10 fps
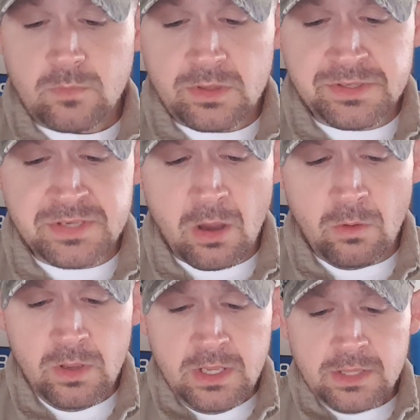
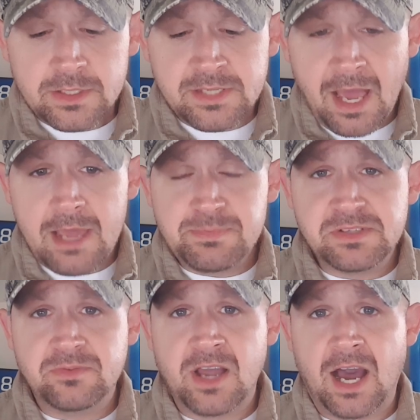So the types
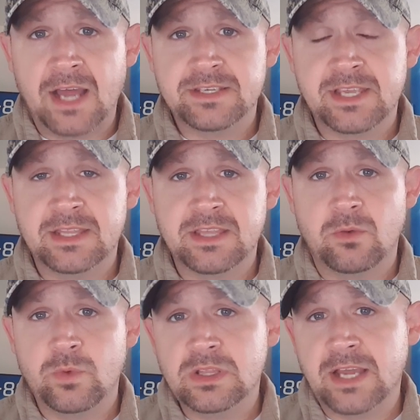of content
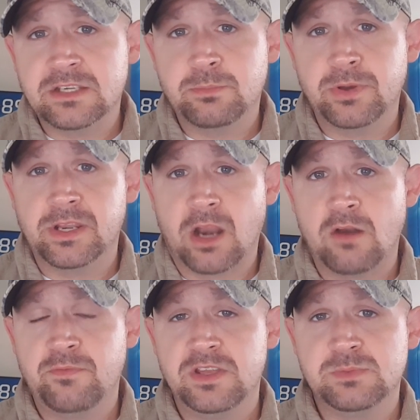that we like to put on
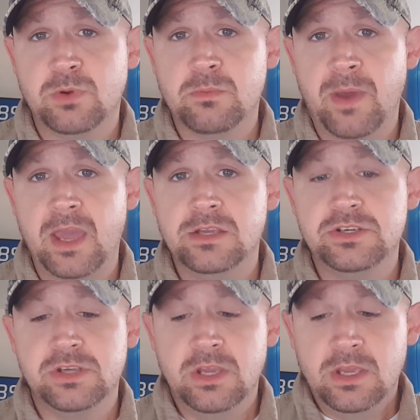our Facebook
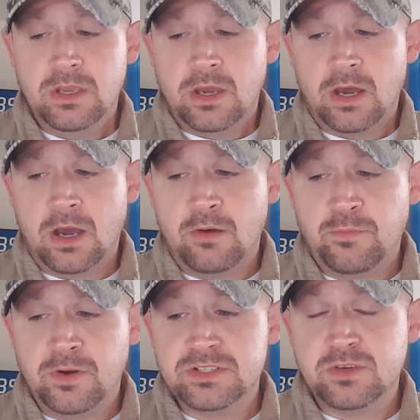page,
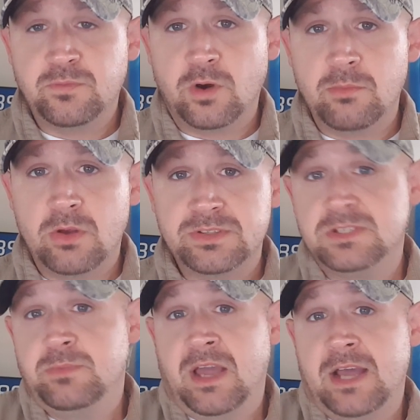first and foremost,
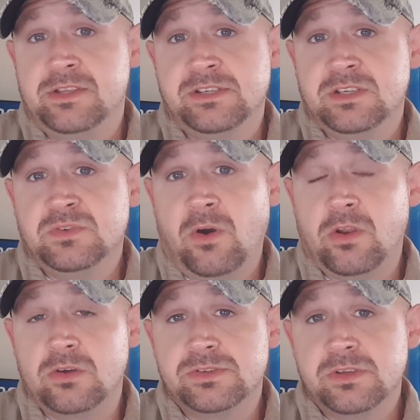is behind the scenes
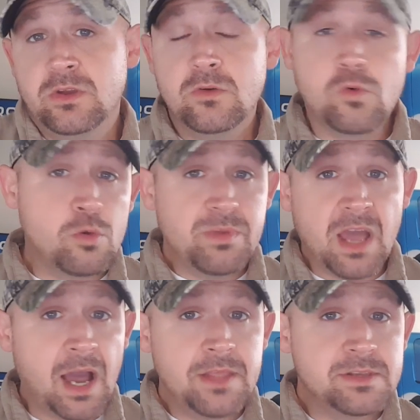photos or
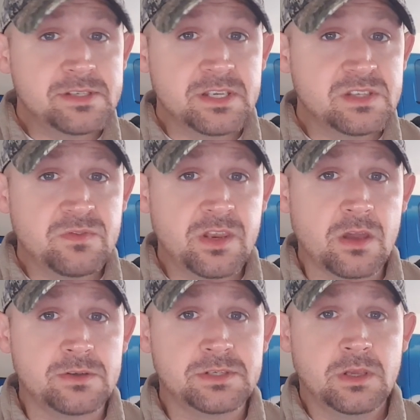behind the scenes
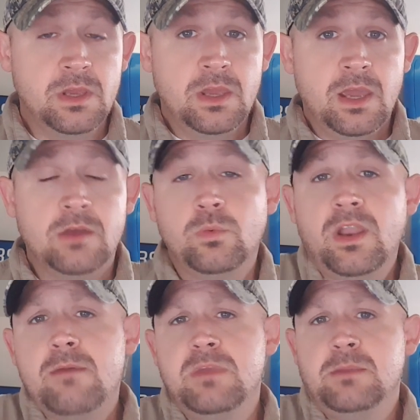videos. And what
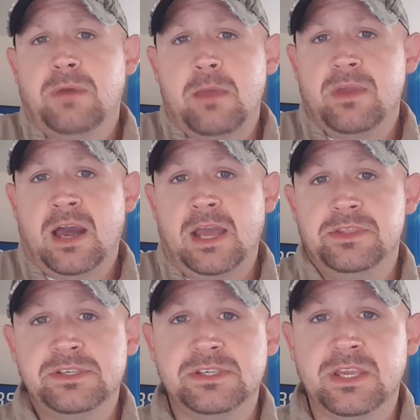I mean by behind
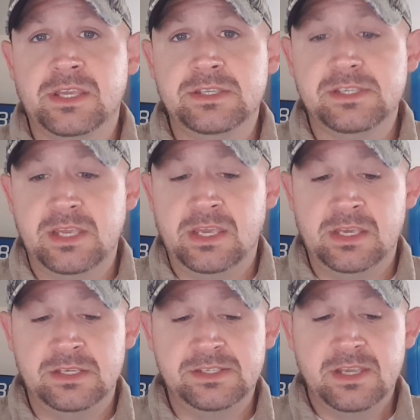the scenes
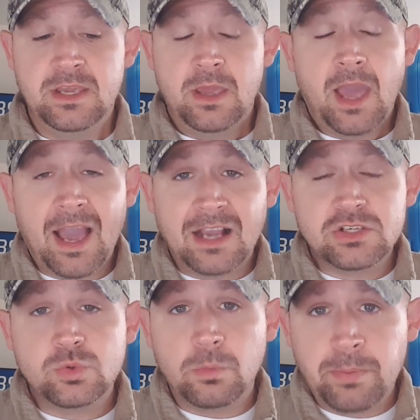is
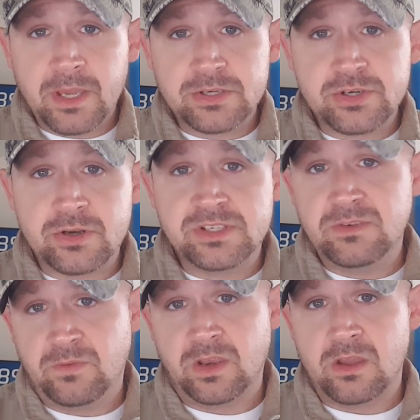actual pictures
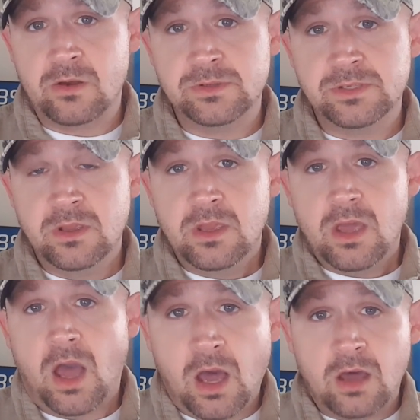and videos
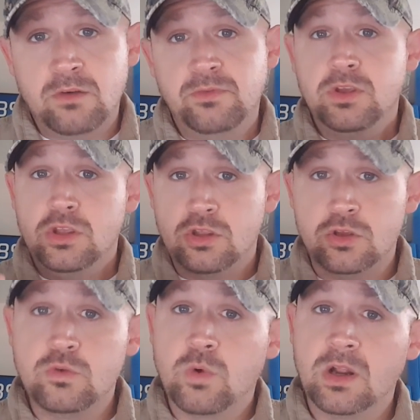of
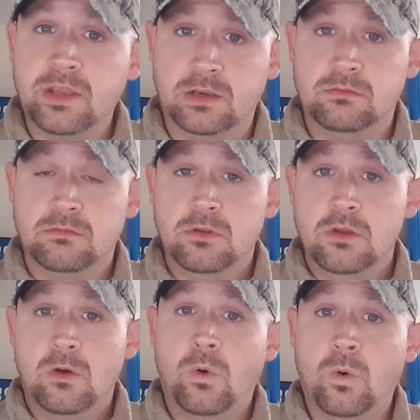you working,
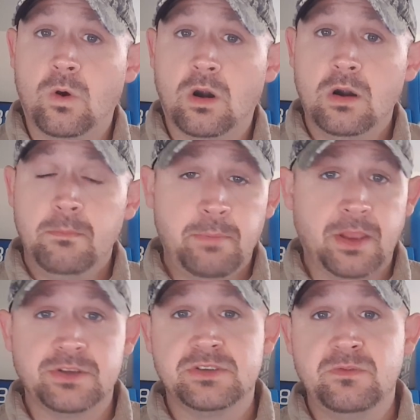or
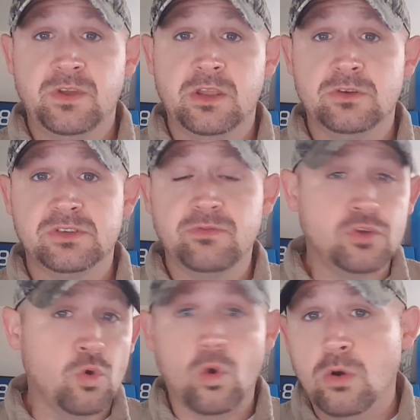pictures and videos of
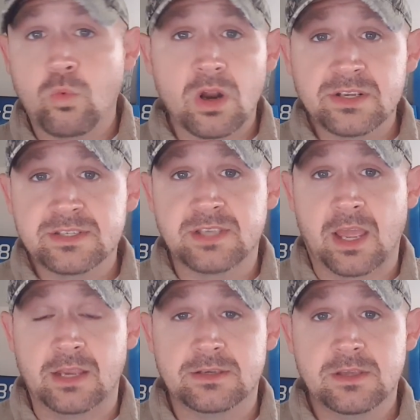your work
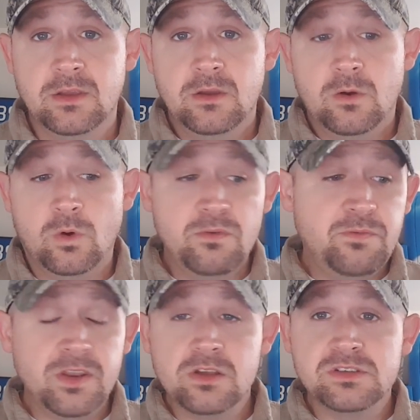site, or
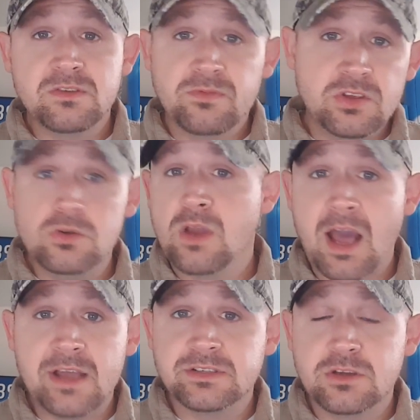videos of you
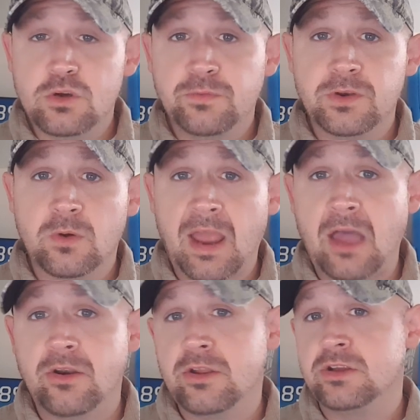guys goofing
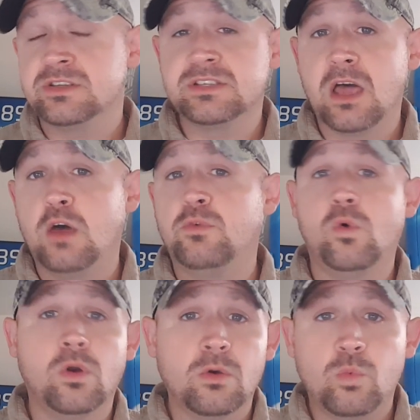around or yourself
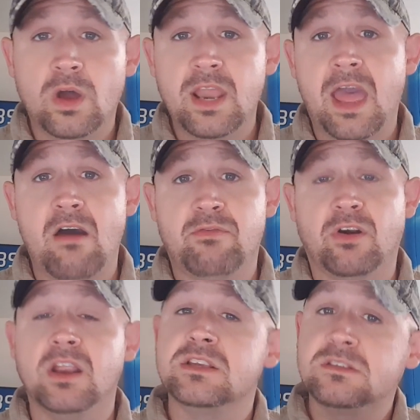or
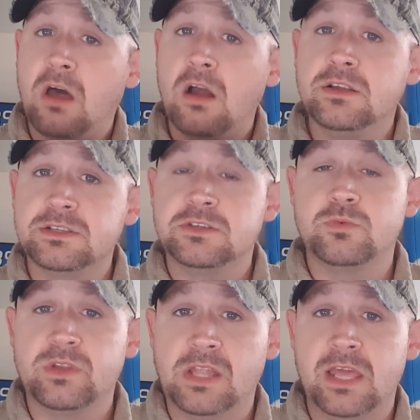whatever, as long as it's
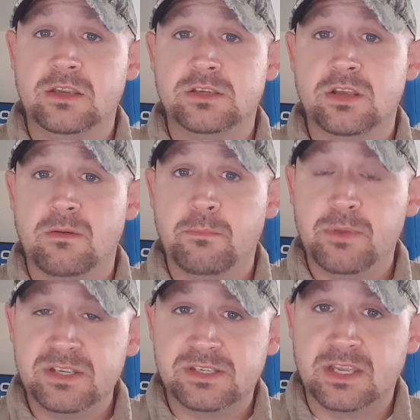related to your
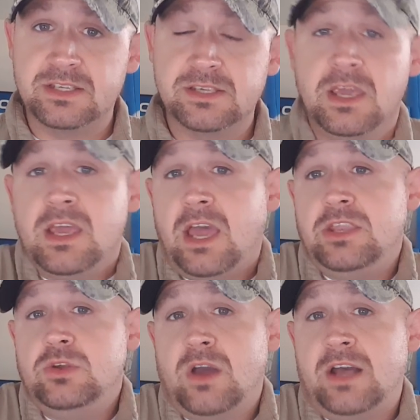business
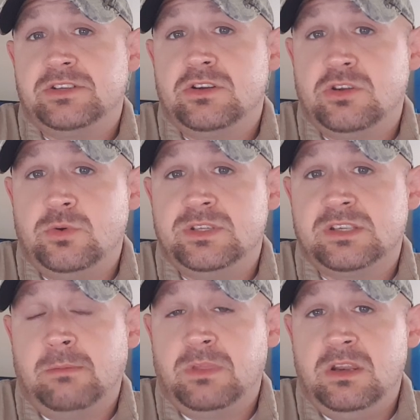and you guys are doing
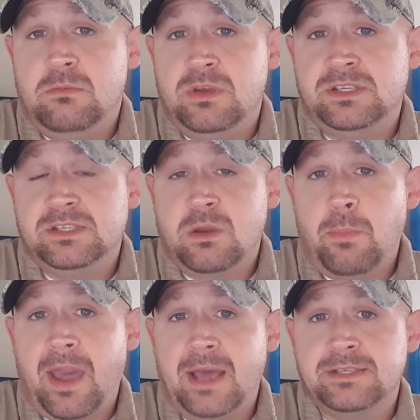something in business
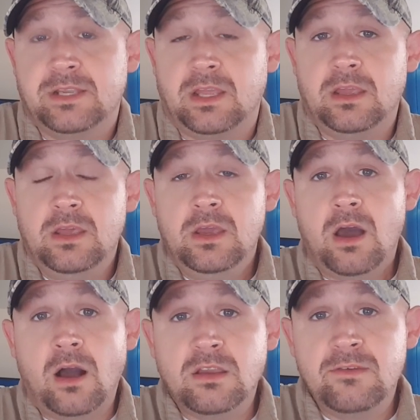capacity.
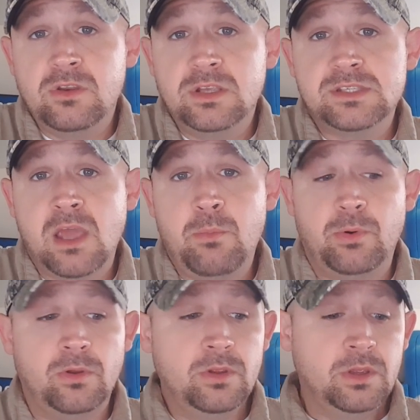I'll give you an
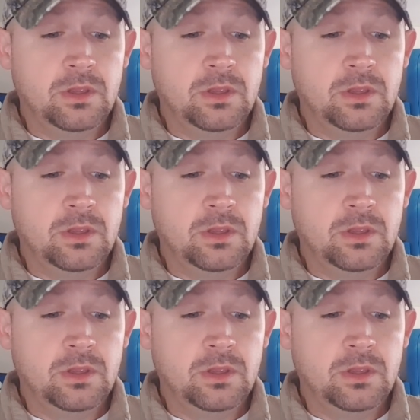example.